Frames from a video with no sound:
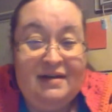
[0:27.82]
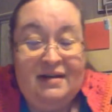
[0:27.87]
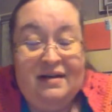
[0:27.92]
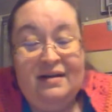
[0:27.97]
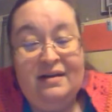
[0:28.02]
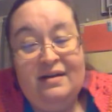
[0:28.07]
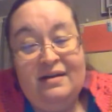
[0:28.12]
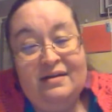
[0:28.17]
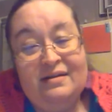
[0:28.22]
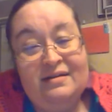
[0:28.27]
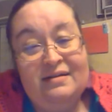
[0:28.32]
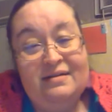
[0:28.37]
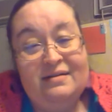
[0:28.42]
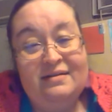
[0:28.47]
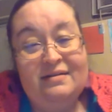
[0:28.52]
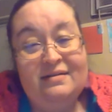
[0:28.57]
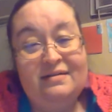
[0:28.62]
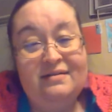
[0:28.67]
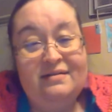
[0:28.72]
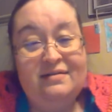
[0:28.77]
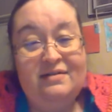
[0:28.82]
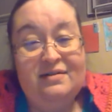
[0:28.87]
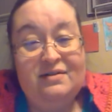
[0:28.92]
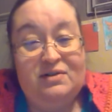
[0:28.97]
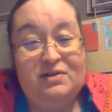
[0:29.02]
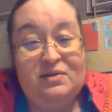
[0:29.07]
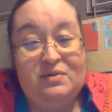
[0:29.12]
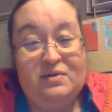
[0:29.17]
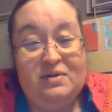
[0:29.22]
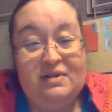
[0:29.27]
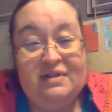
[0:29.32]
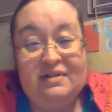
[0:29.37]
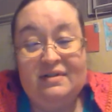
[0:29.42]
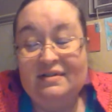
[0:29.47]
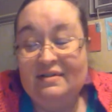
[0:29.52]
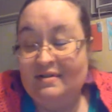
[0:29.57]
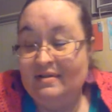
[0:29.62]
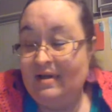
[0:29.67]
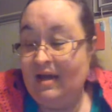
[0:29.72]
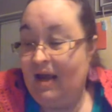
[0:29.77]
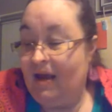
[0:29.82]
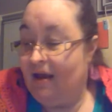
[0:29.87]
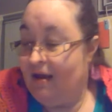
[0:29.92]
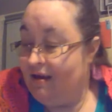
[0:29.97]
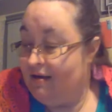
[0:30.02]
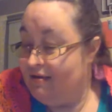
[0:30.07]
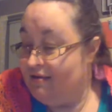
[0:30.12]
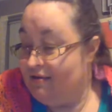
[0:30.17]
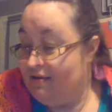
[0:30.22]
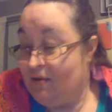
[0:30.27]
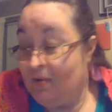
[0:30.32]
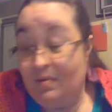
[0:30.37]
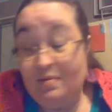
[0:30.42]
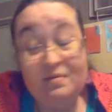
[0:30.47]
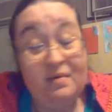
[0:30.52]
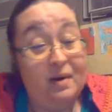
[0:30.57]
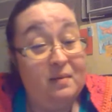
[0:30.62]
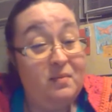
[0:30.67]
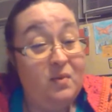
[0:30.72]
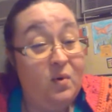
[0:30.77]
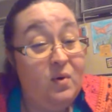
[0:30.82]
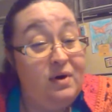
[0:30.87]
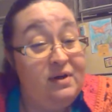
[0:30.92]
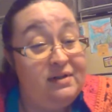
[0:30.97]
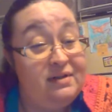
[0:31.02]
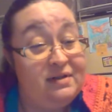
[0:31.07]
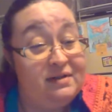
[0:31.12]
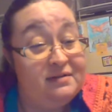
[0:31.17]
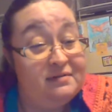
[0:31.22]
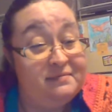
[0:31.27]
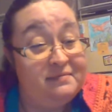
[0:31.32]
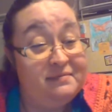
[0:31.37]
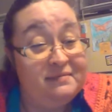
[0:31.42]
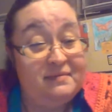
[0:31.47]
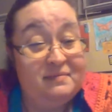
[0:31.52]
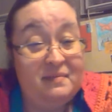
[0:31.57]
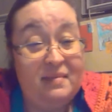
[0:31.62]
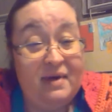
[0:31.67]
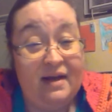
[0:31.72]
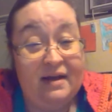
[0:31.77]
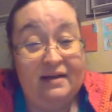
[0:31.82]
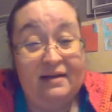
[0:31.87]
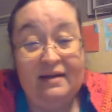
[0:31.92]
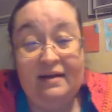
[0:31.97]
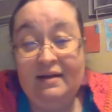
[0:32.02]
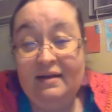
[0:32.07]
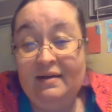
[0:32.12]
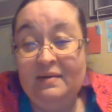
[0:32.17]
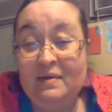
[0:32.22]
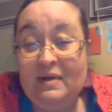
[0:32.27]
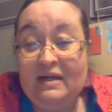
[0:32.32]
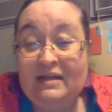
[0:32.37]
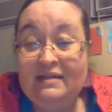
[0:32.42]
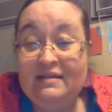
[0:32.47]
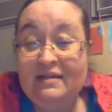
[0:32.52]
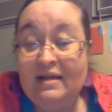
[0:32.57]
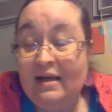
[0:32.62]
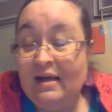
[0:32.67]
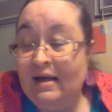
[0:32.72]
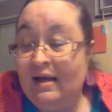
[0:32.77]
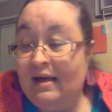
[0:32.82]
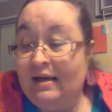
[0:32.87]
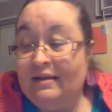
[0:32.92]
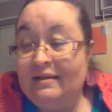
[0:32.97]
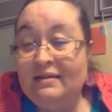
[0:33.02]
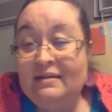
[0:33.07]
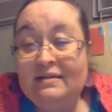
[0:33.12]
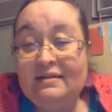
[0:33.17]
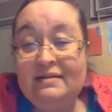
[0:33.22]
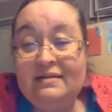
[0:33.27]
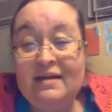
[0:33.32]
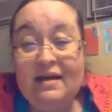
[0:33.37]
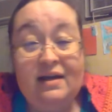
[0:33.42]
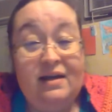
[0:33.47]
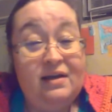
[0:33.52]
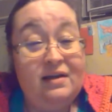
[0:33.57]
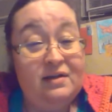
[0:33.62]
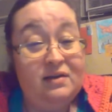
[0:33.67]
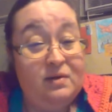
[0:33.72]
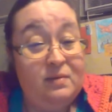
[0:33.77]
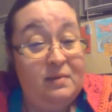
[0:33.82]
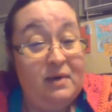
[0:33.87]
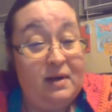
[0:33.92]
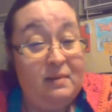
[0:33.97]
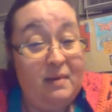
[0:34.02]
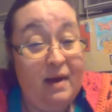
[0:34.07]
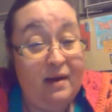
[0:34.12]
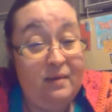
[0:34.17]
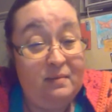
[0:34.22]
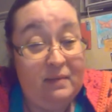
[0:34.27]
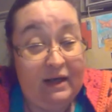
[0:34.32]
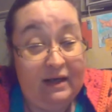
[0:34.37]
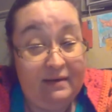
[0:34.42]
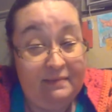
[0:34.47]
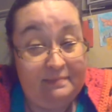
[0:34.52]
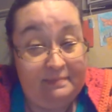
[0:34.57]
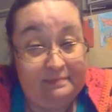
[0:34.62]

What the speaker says: is to do this, and so I'm going to. But anyways, just tell you a little bit about me.